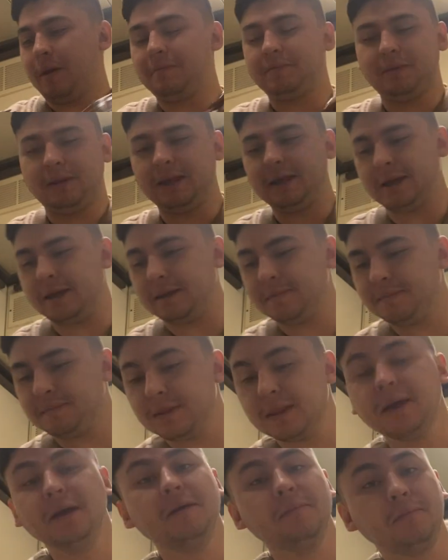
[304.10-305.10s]
playing it,
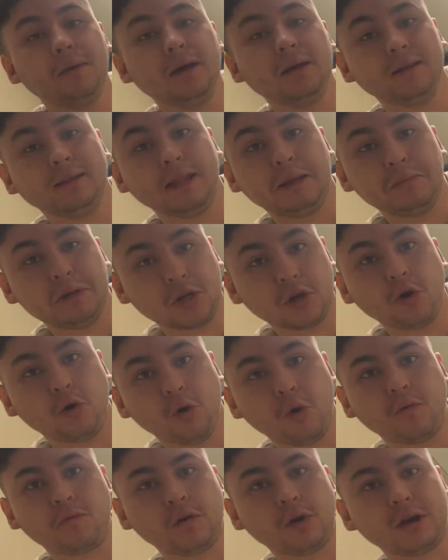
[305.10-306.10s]
but let me go
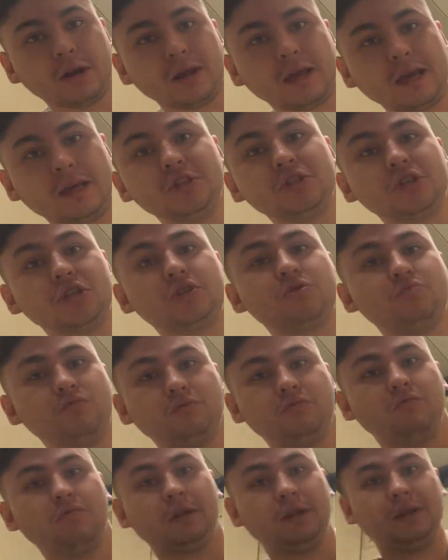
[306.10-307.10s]
over it again just
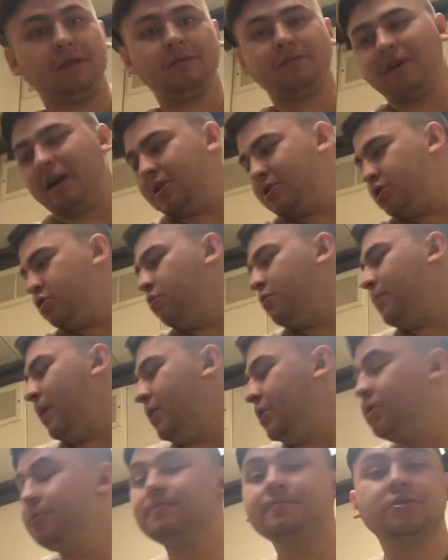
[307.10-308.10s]
really fast to
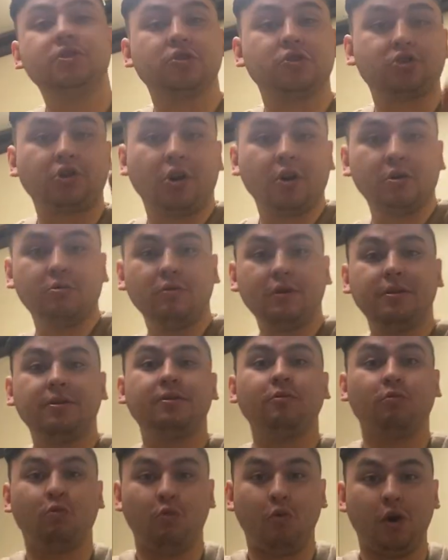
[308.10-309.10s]
remind you. So starting with
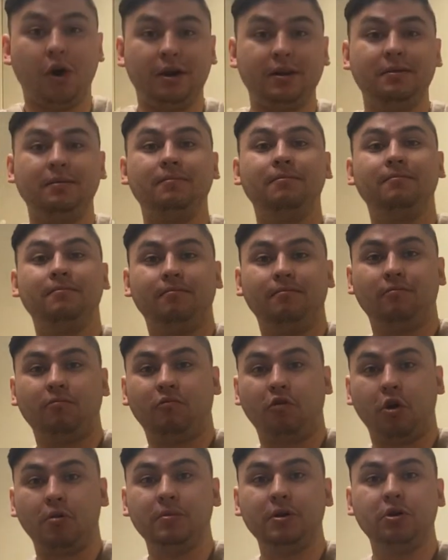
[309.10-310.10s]
1,
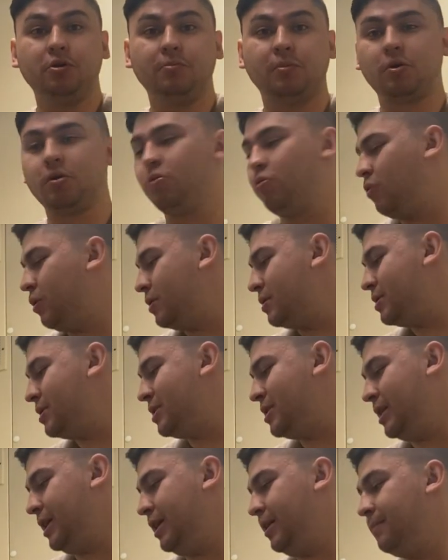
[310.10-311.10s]
Roman numeral 1,
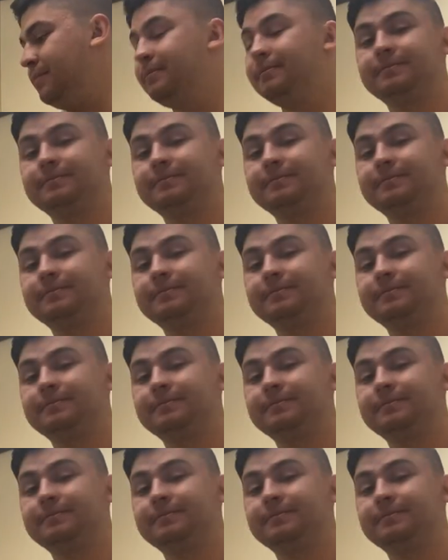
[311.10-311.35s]
C,